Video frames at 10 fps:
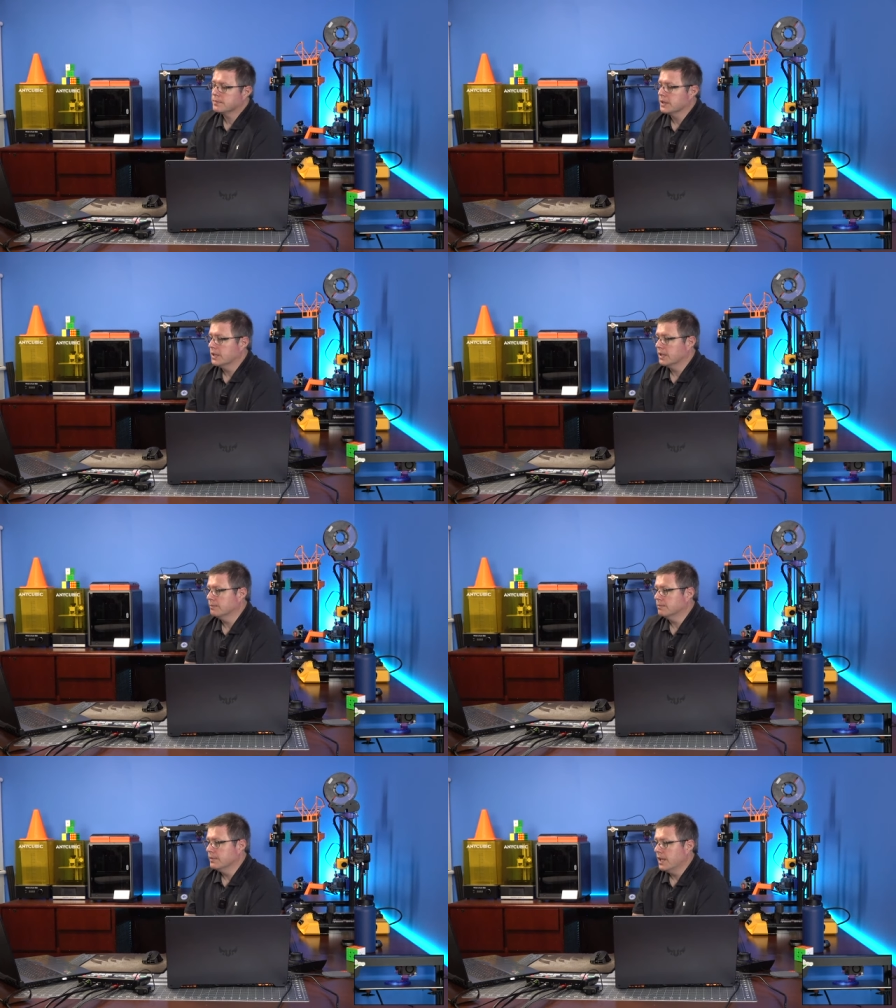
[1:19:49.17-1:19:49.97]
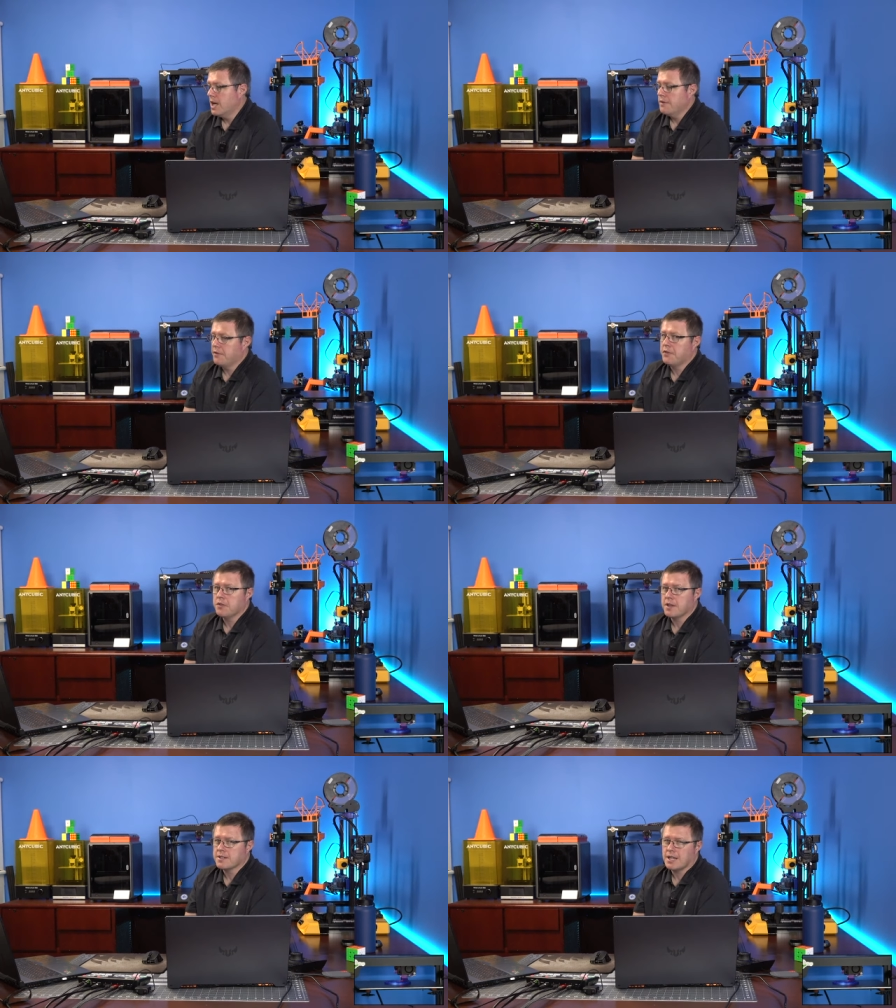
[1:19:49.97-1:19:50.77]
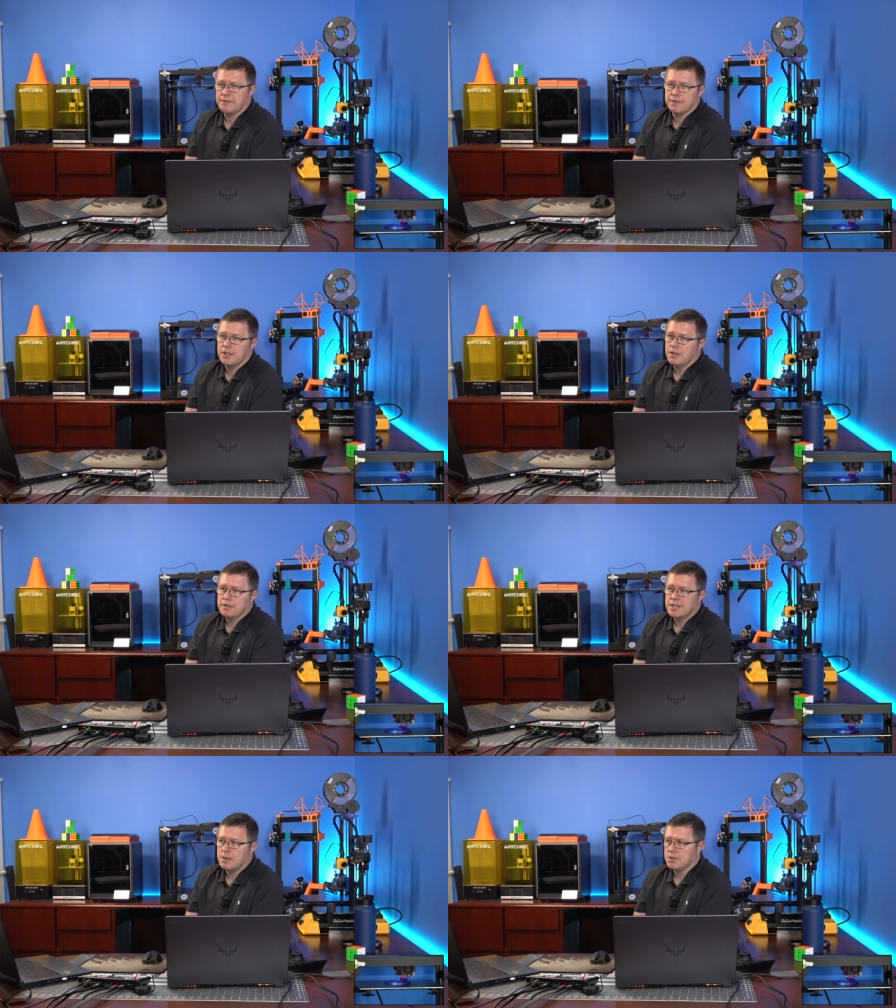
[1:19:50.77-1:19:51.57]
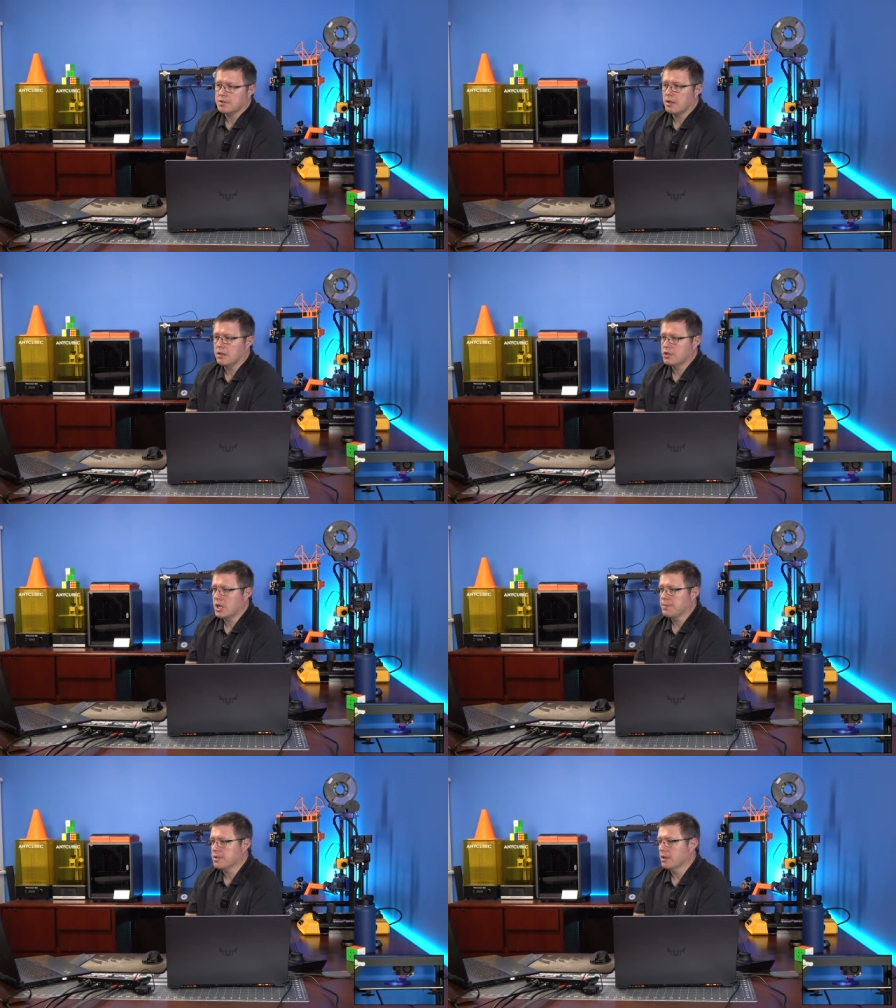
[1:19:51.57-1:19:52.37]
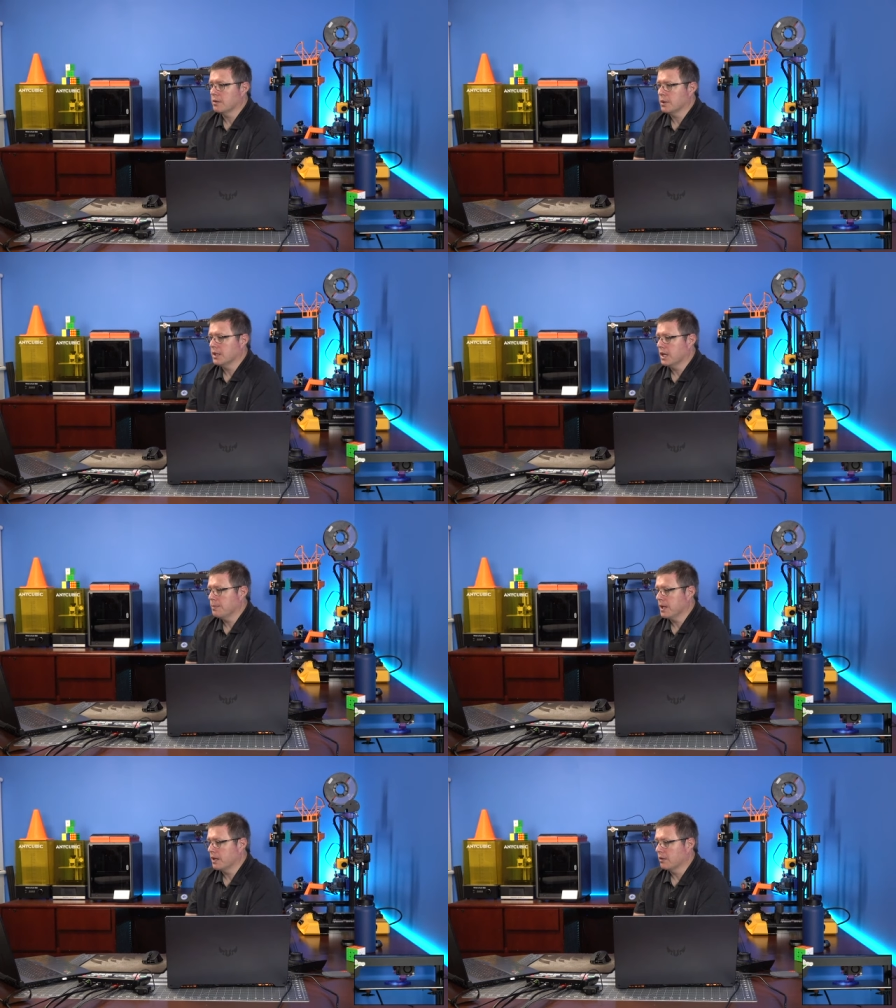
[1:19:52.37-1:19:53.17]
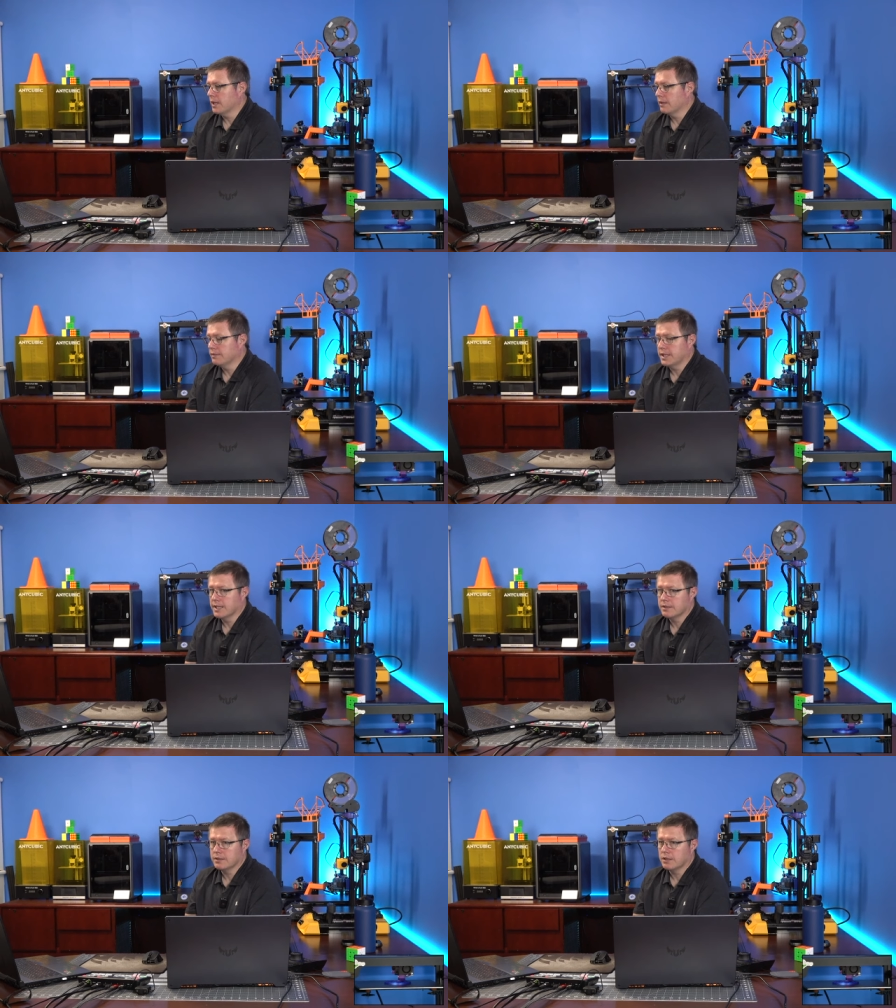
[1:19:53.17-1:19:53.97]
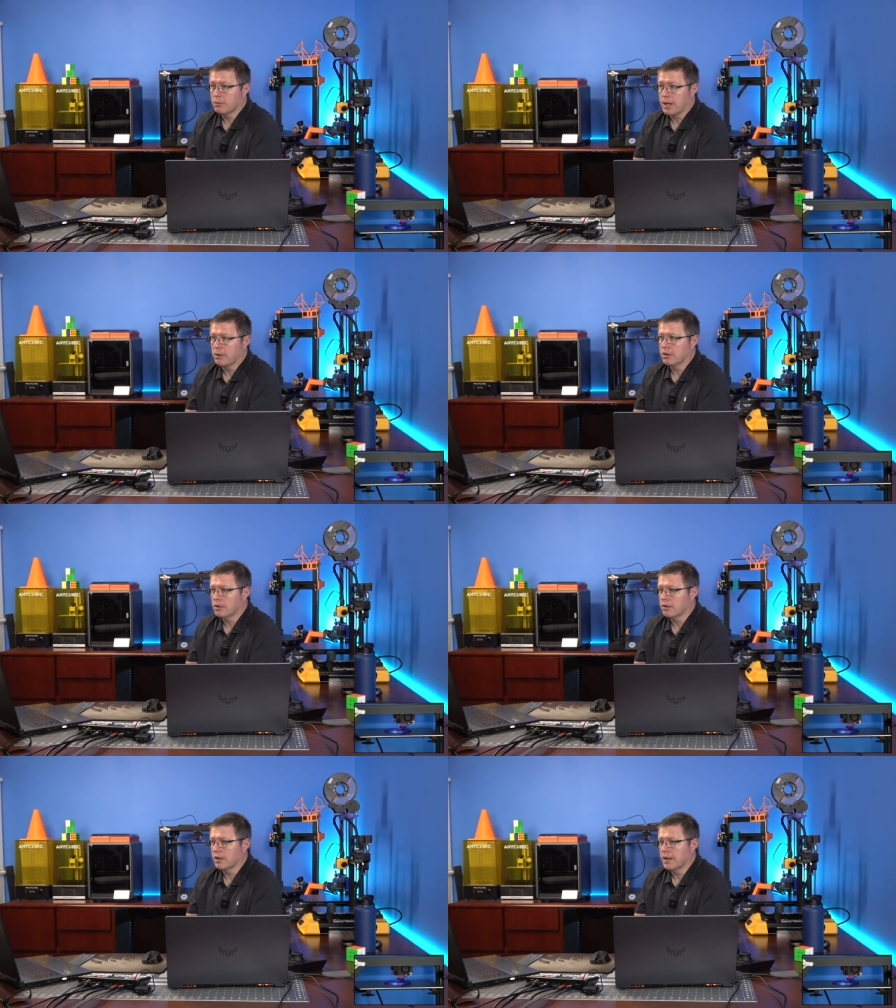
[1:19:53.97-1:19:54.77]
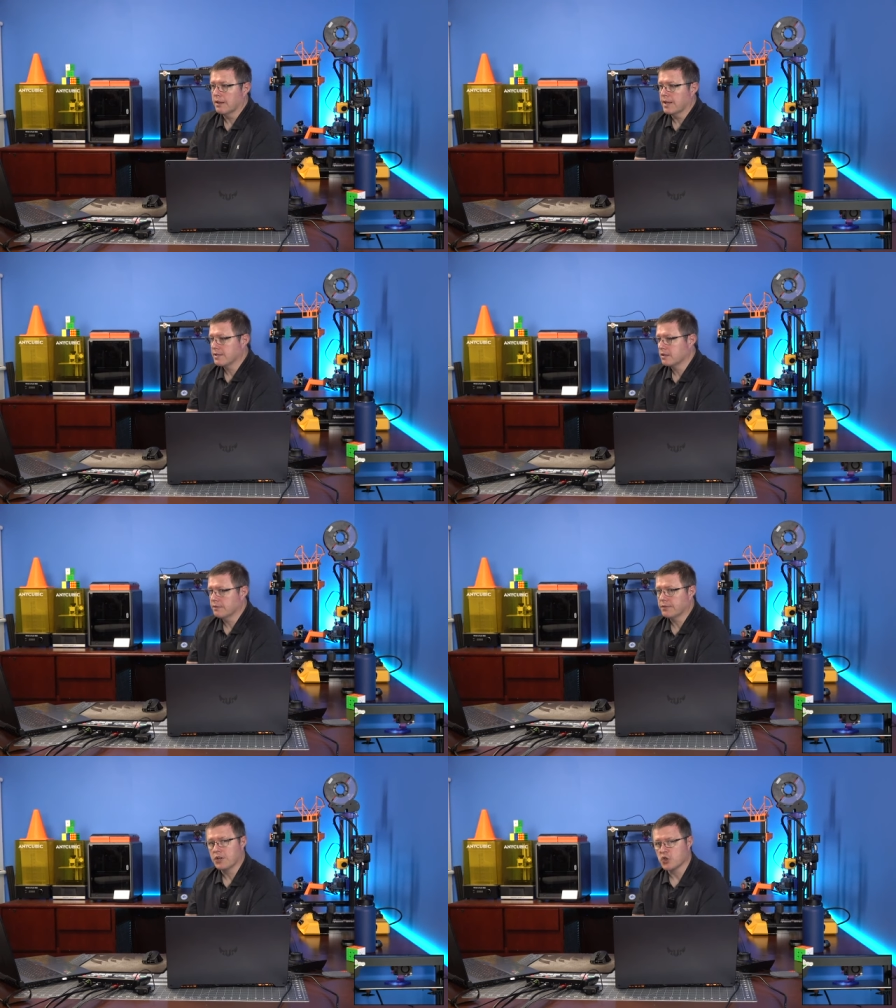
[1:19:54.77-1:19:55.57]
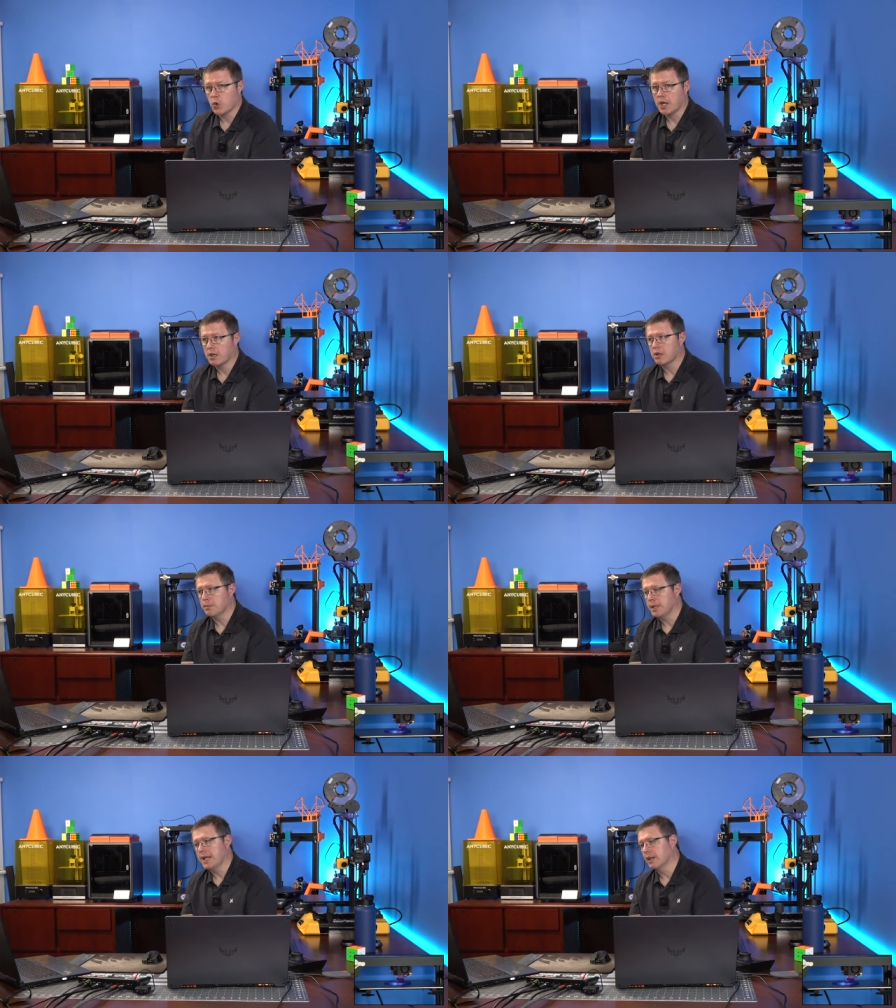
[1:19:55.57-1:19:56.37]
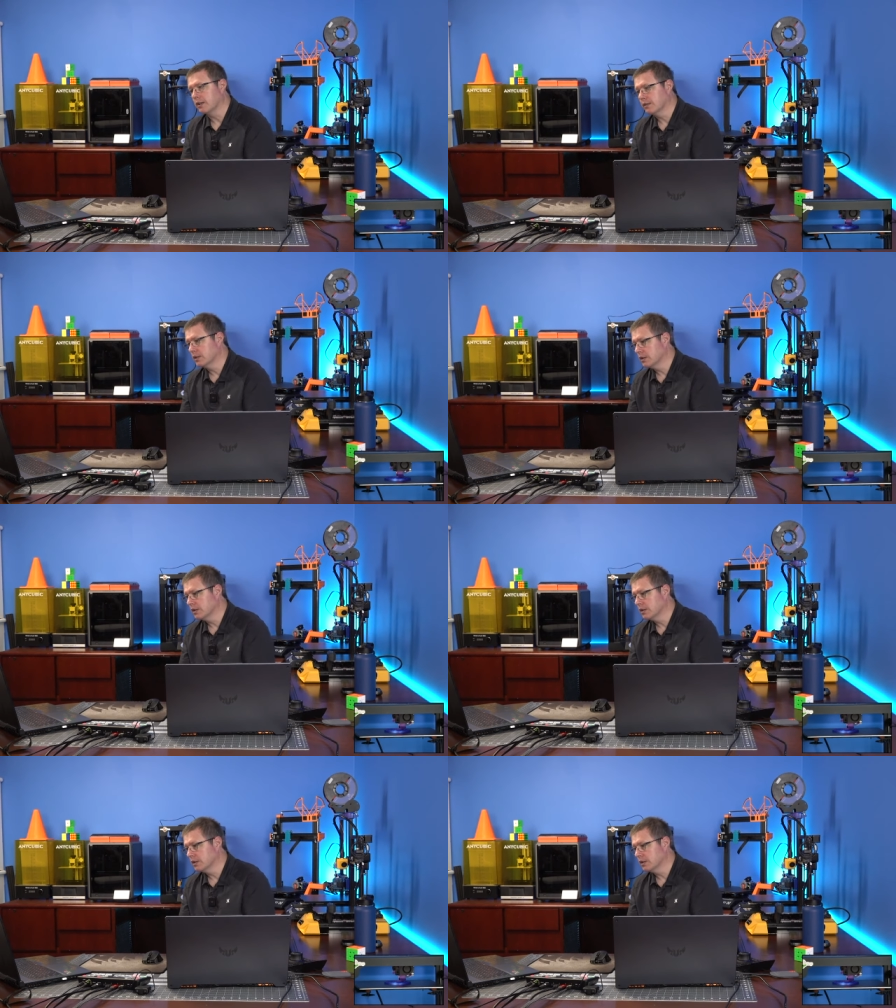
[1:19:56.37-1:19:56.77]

Um, I have a few things. I have table saw, chop saw, and whatnot, but I don't have like a router or any of that stuff, or a joiner or a planer.